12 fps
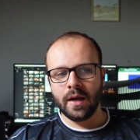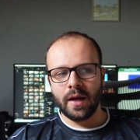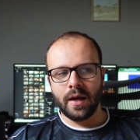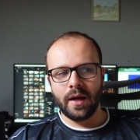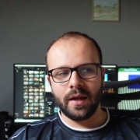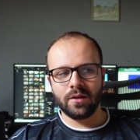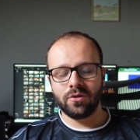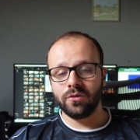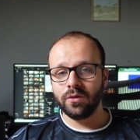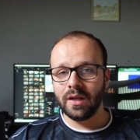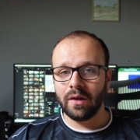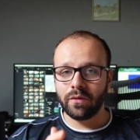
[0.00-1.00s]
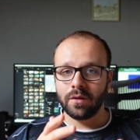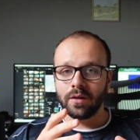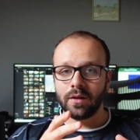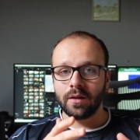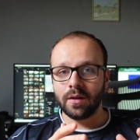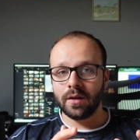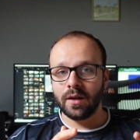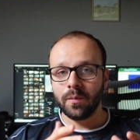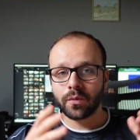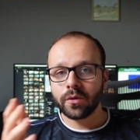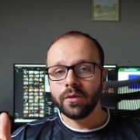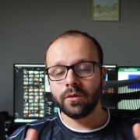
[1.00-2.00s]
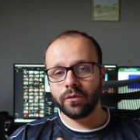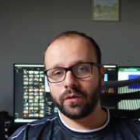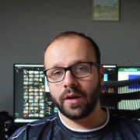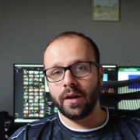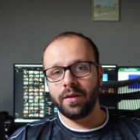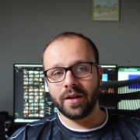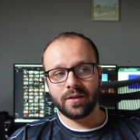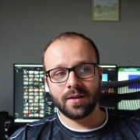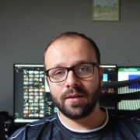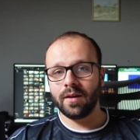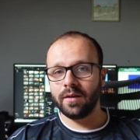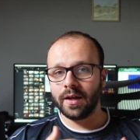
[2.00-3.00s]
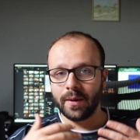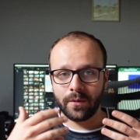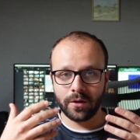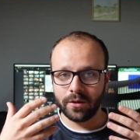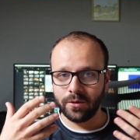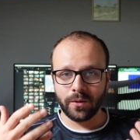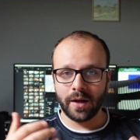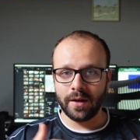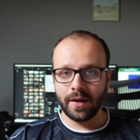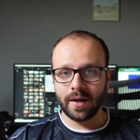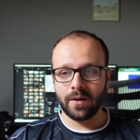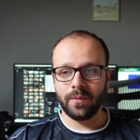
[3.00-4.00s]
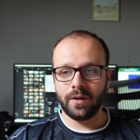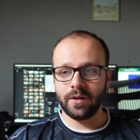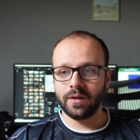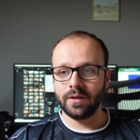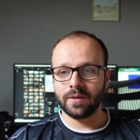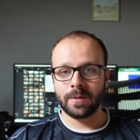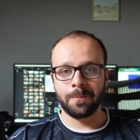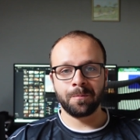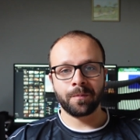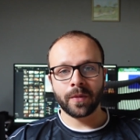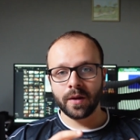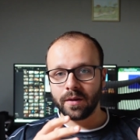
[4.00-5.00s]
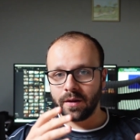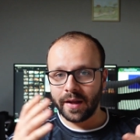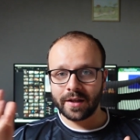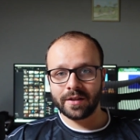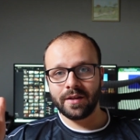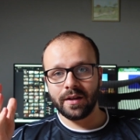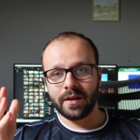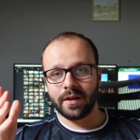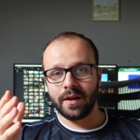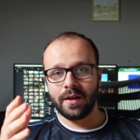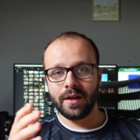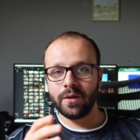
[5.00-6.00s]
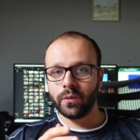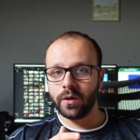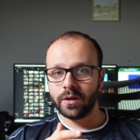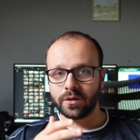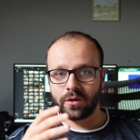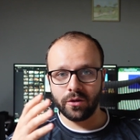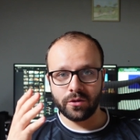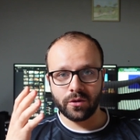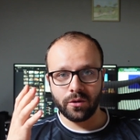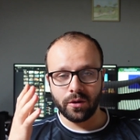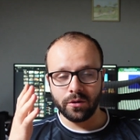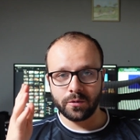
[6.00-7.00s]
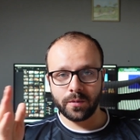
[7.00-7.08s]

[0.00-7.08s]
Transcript: and to even uh, improve. And that's something that I'm going to do right now, because next thing that I did was go to those